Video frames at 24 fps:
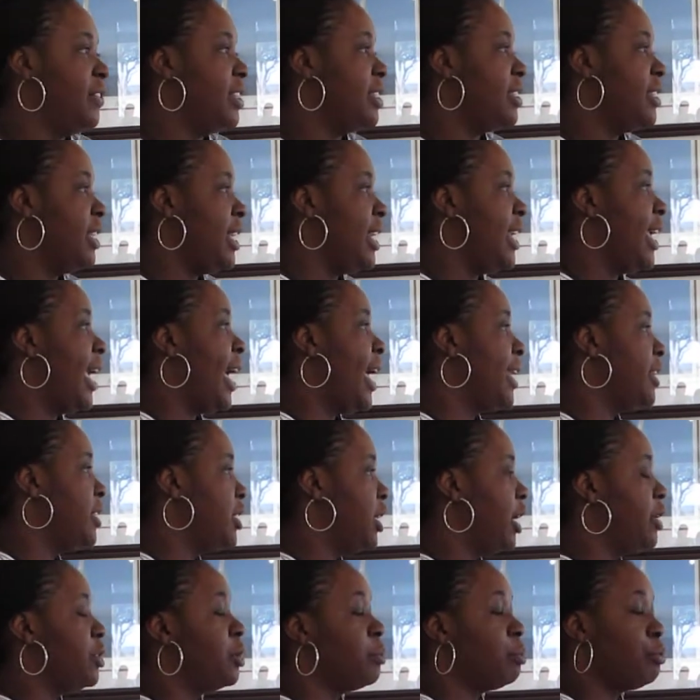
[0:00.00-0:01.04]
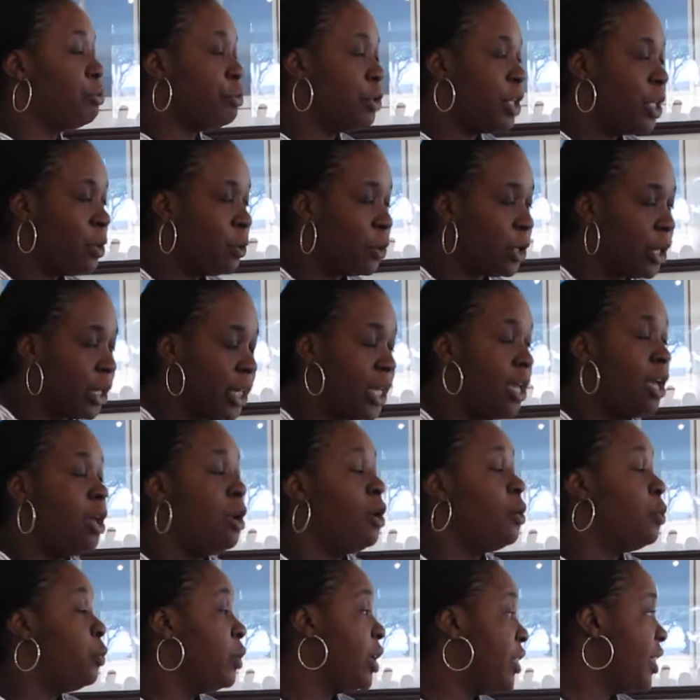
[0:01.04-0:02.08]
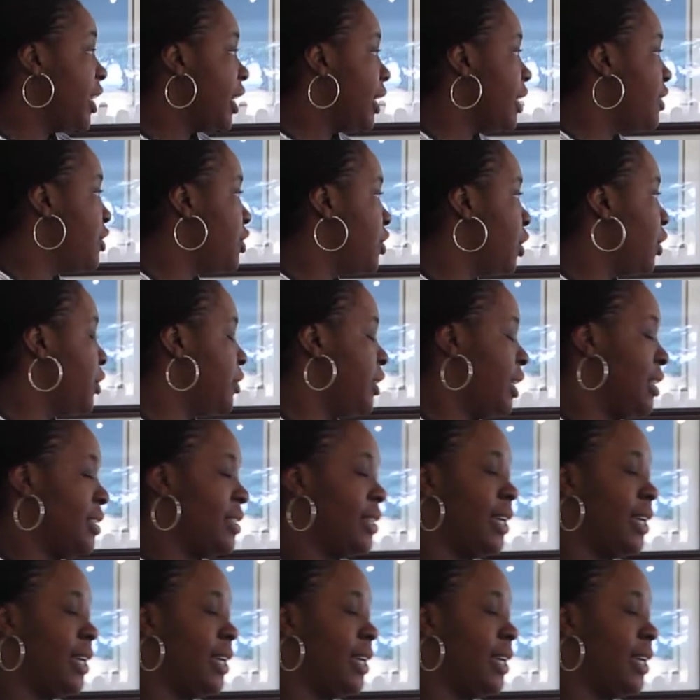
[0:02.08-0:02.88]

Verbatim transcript: the city hadn't done the pre-work with the consultants